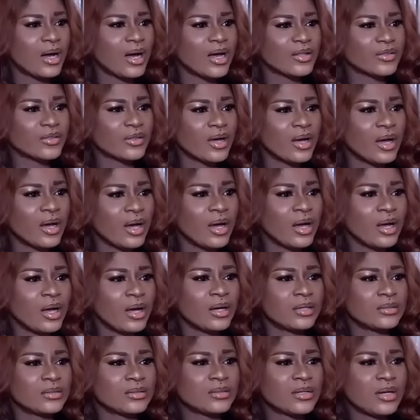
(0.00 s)
I
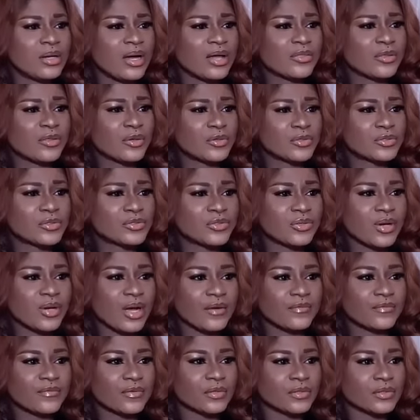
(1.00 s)
thought you
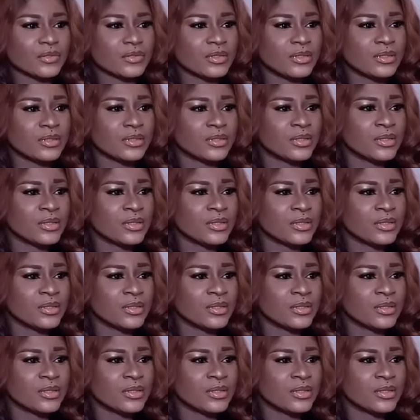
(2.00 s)
traveled.